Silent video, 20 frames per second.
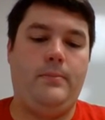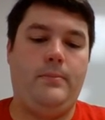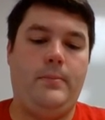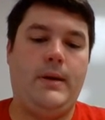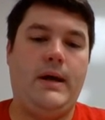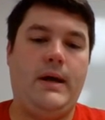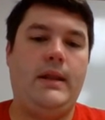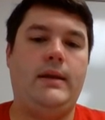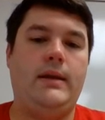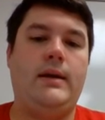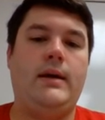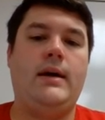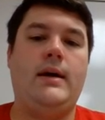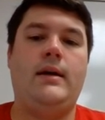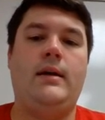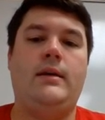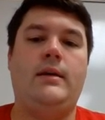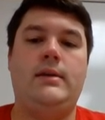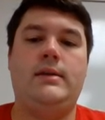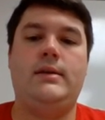
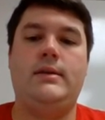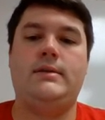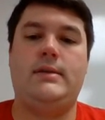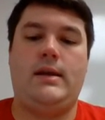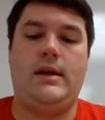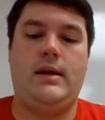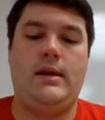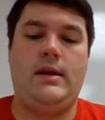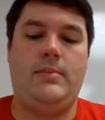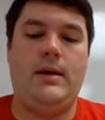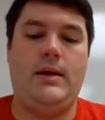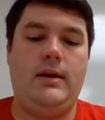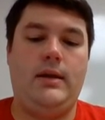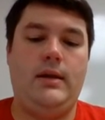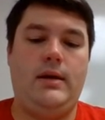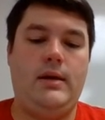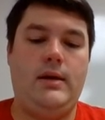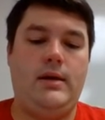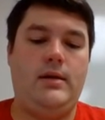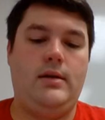polygon is a
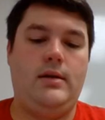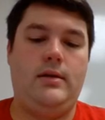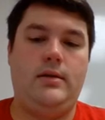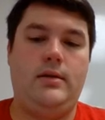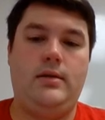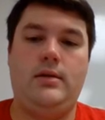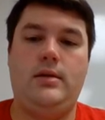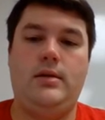polygon